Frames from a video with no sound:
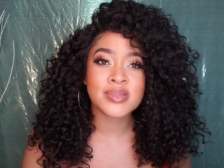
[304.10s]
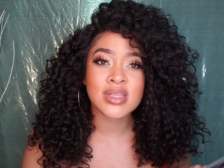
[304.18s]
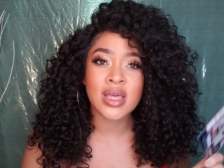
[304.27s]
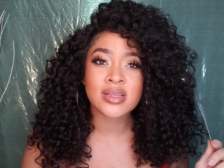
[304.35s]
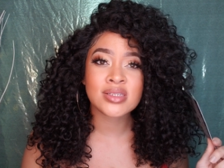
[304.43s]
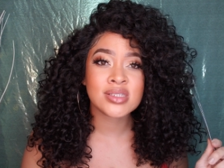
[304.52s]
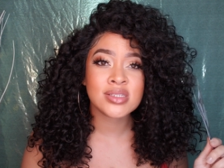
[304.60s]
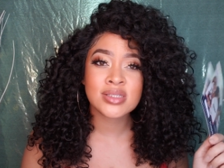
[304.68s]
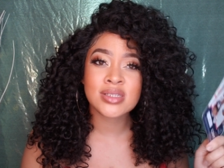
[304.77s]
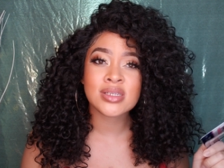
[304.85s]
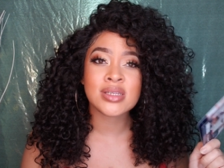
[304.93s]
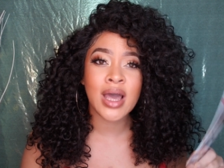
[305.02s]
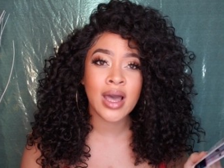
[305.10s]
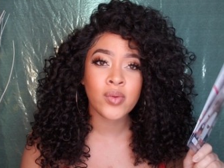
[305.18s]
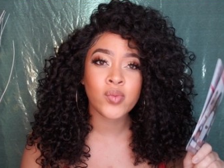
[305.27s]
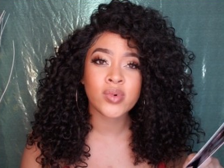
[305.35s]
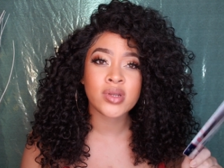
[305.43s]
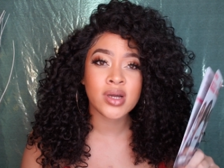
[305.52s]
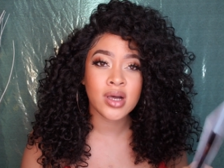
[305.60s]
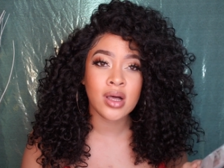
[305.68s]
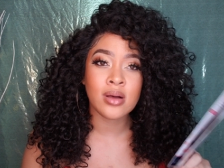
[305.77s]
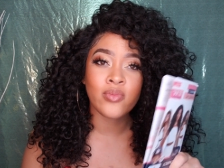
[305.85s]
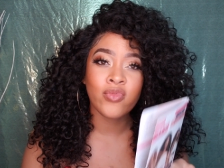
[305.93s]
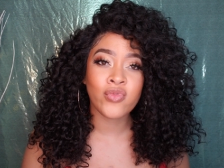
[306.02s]
saying? She did not want to
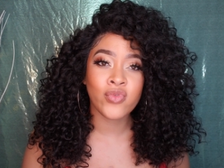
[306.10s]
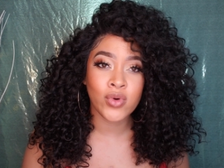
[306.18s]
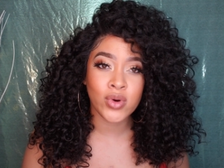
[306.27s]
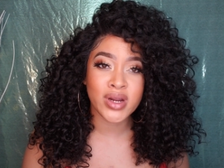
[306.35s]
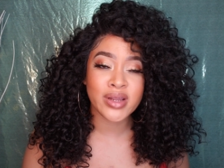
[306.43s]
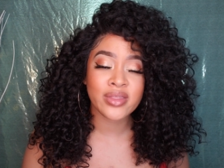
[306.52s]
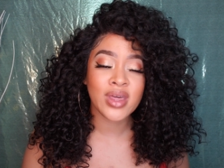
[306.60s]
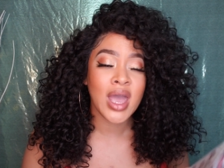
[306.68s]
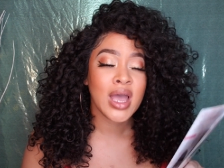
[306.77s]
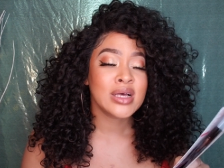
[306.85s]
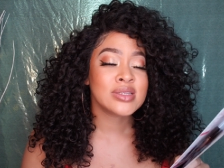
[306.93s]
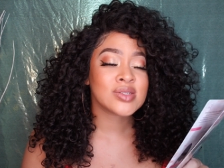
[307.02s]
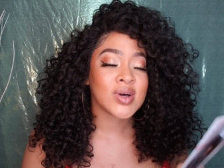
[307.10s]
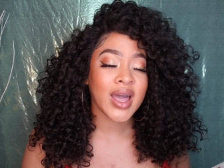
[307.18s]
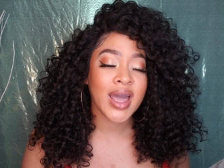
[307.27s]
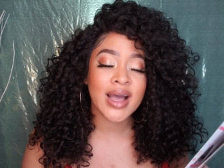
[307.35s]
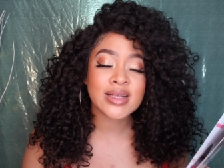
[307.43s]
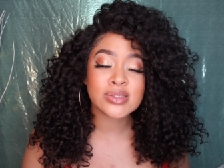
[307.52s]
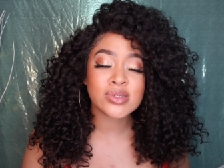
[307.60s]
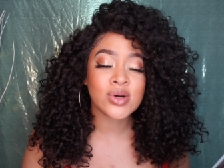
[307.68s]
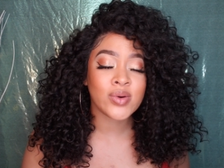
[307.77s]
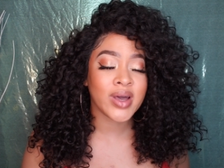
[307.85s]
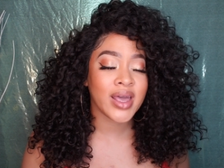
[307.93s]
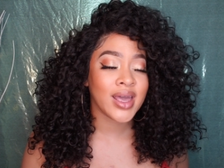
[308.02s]
come forth. So I had to
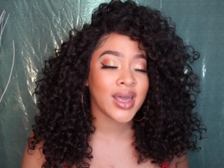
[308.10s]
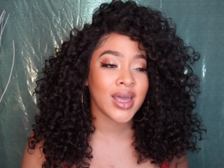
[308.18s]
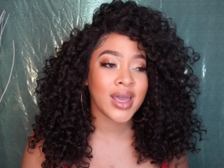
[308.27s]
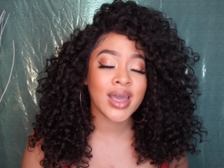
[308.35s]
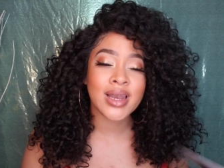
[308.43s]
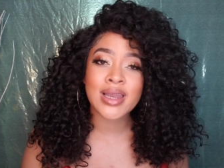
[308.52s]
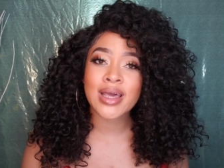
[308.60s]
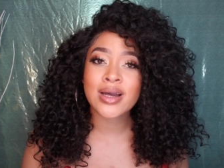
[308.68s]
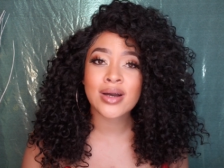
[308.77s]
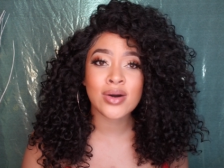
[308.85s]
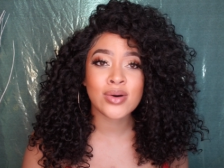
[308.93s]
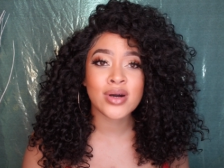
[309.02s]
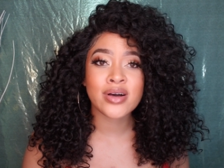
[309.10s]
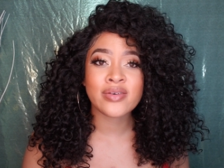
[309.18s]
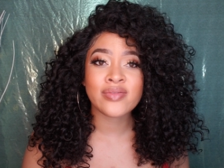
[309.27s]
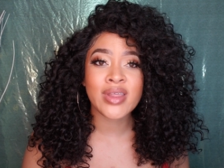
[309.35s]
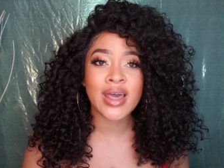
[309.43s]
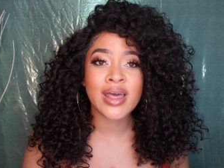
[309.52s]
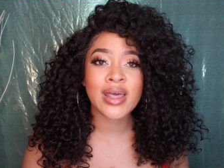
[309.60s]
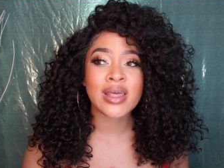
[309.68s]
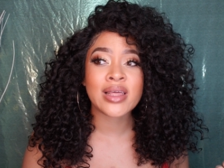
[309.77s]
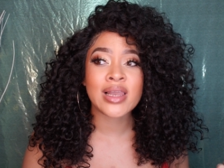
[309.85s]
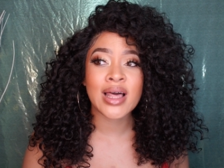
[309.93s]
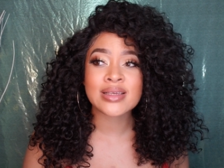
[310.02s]
go ahead and let go of that
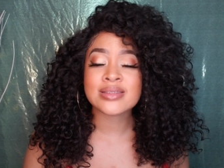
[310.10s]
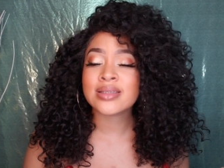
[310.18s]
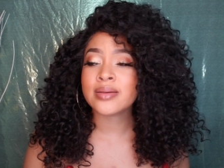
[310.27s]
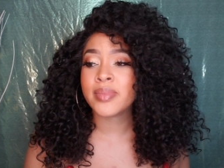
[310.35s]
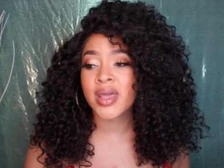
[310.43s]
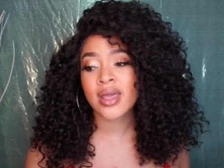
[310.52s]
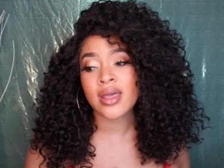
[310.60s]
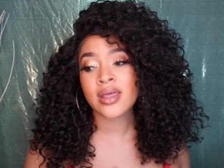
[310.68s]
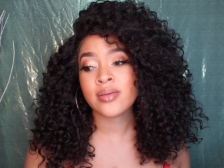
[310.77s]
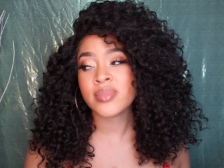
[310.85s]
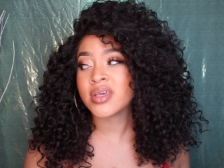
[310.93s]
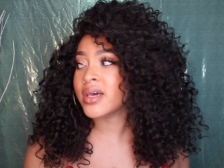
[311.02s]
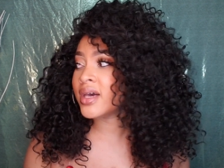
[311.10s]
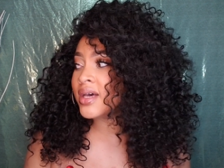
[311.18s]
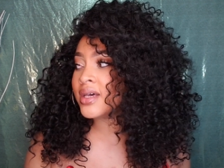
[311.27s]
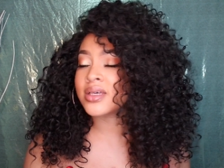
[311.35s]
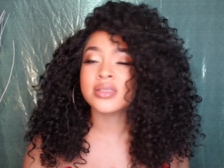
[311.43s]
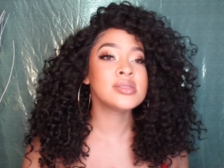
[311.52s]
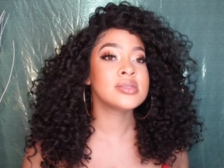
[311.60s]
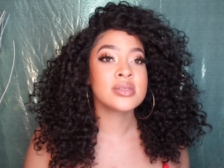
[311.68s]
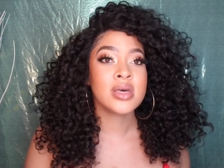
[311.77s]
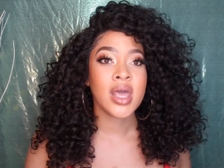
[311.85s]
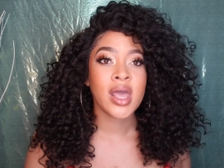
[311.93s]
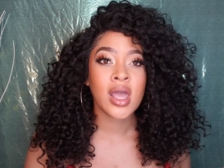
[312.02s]
elastic band because
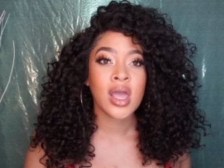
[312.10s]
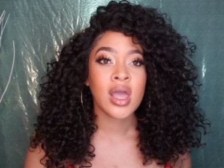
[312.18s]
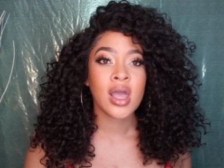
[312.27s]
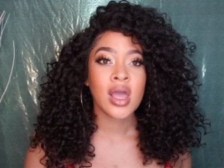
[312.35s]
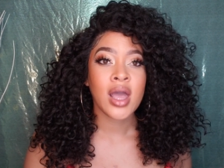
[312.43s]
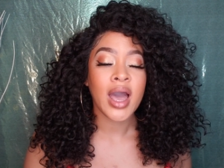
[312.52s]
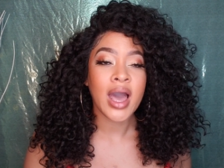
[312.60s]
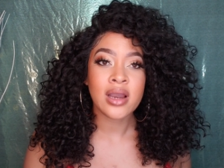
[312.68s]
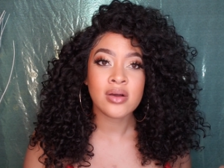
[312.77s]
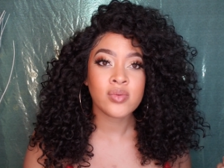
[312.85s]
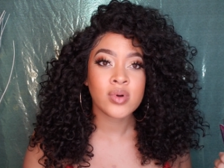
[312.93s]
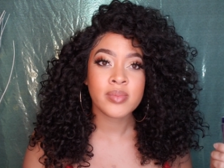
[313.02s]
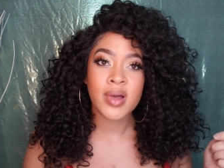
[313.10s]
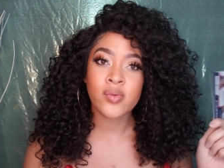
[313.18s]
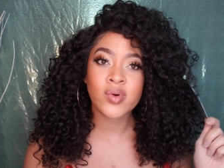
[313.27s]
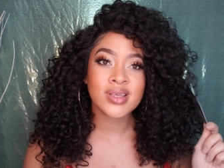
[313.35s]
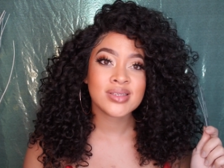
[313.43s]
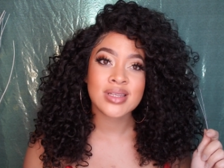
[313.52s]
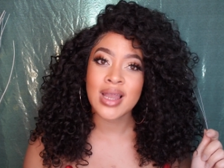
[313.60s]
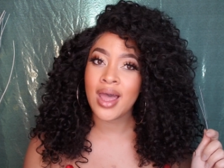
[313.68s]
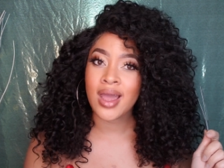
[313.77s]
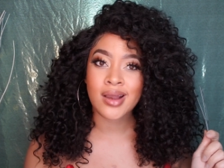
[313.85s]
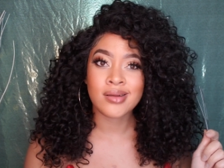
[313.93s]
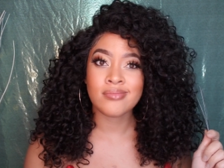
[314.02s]
I don't want my wig
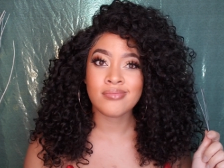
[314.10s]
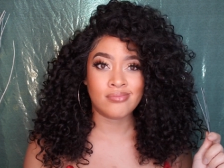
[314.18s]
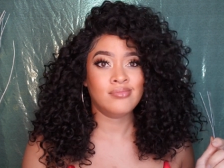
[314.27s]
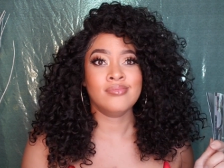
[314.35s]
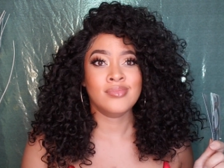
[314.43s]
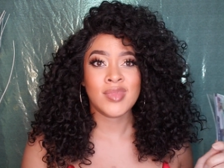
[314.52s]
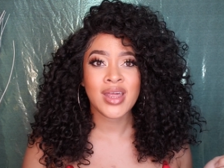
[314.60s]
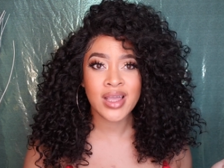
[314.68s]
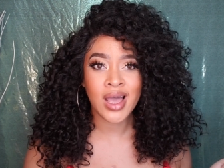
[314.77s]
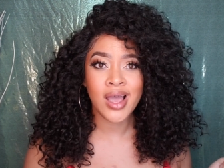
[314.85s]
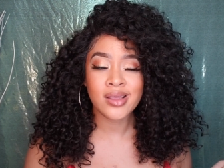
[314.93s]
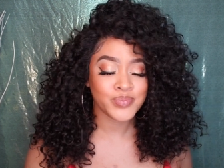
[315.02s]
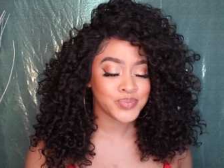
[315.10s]
sliding. That ain't hot.